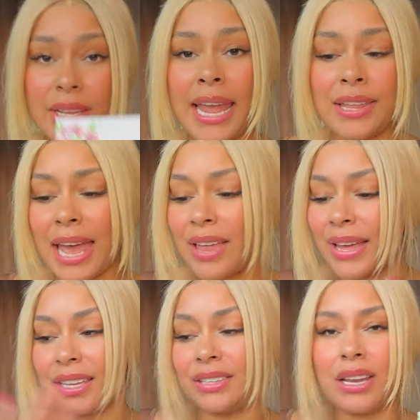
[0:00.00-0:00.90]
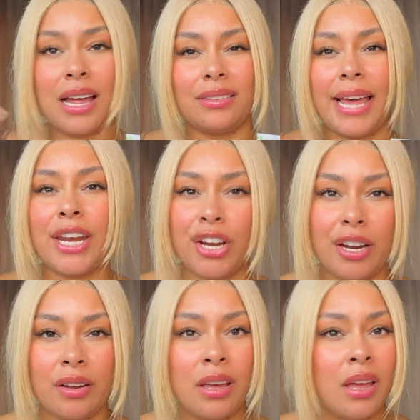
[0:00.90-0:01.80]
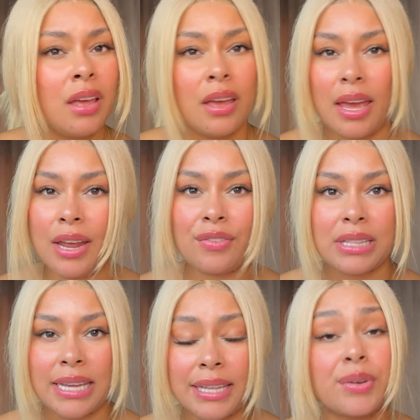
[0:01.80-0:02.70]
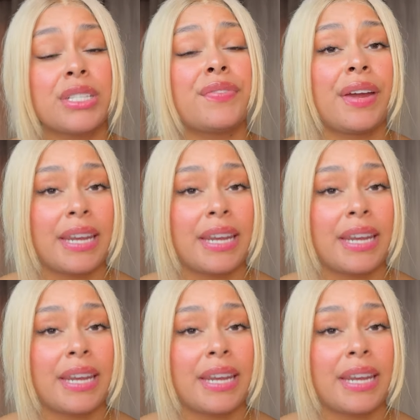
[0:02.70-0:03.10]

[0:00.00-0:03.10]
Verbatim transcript: And they had like a, a letter and everything and it was very